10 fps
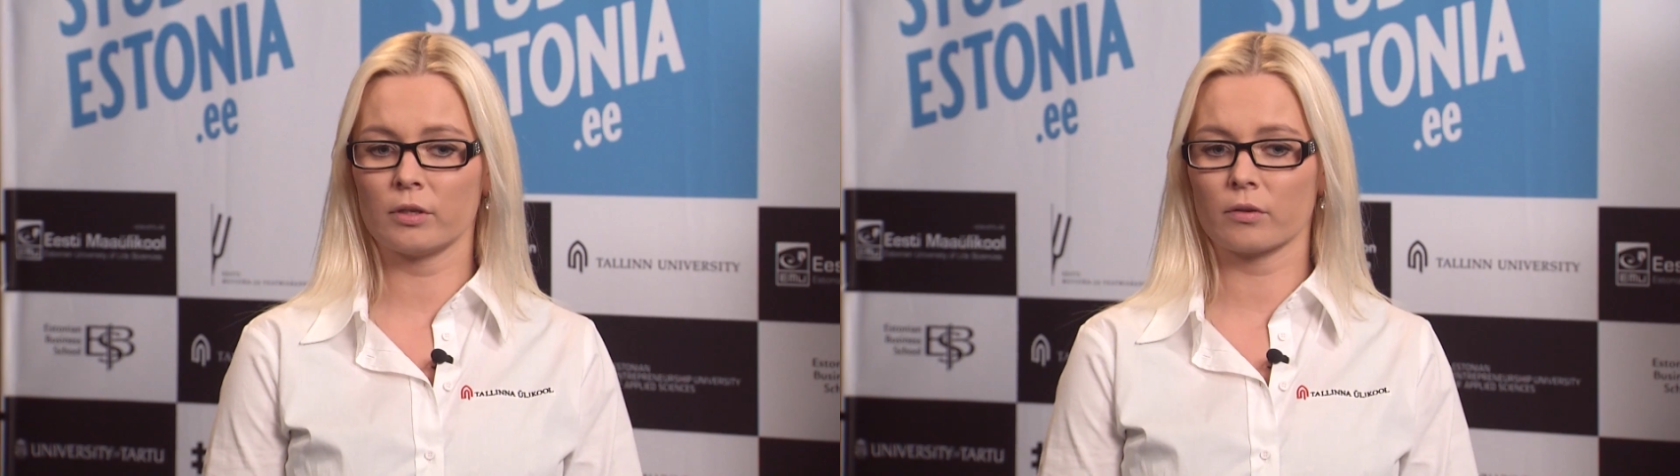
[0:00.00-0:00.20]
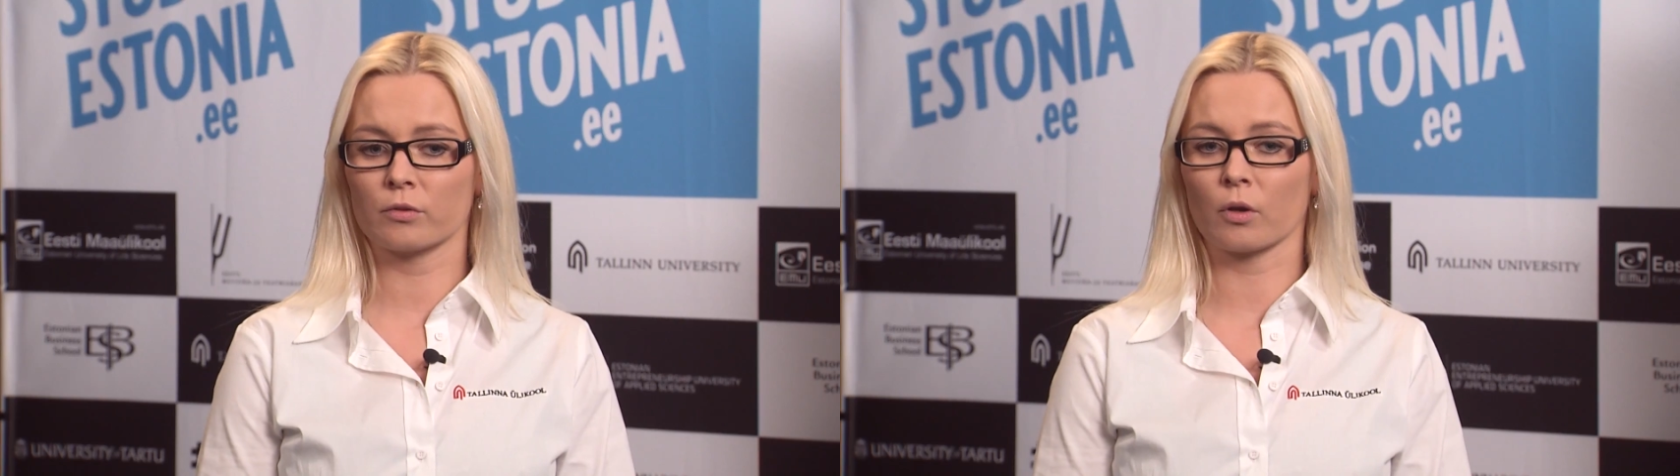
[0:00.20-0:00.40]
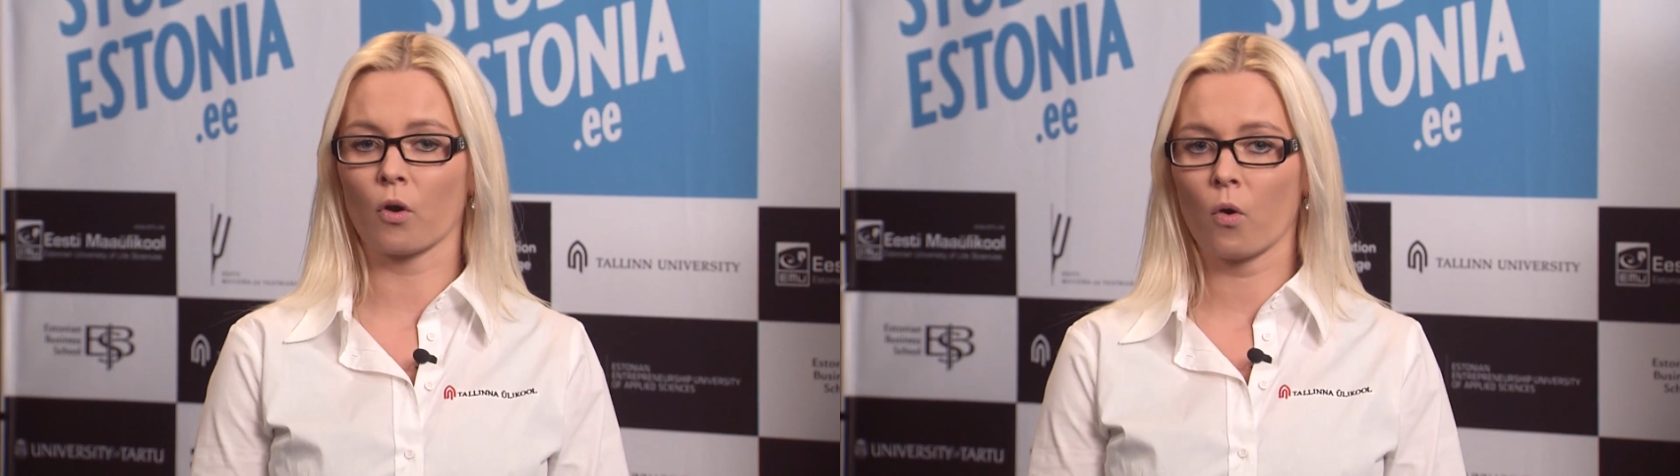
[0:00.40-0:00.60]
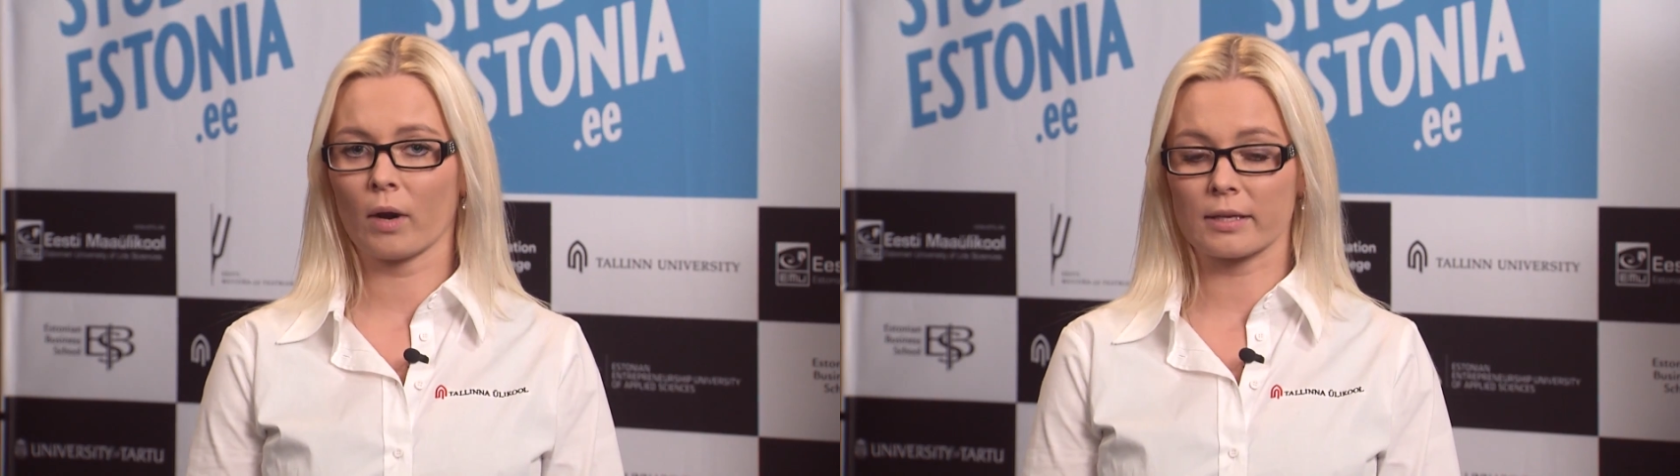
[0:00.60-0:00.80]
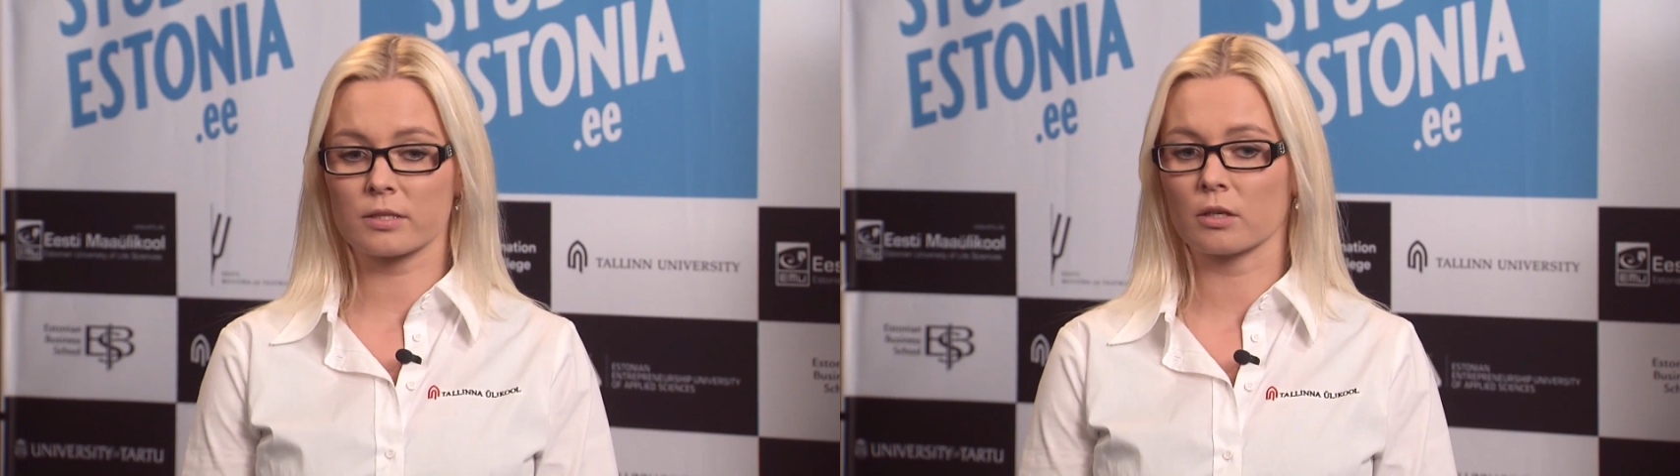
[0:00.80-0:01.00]
here the
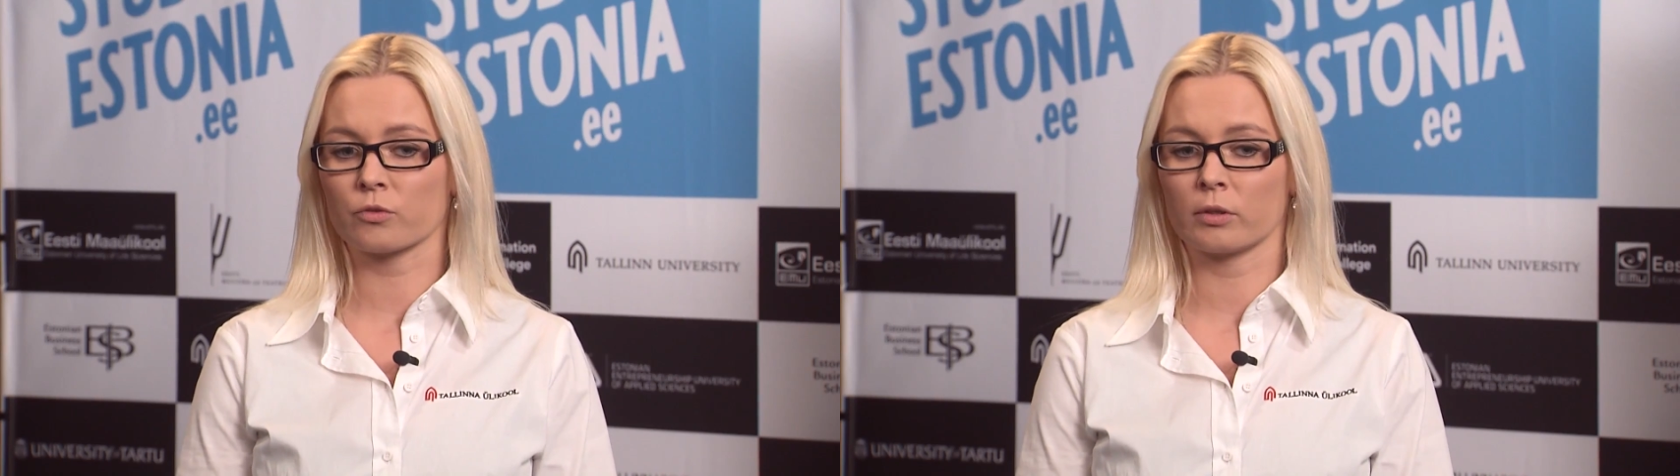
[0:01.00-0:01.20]
longest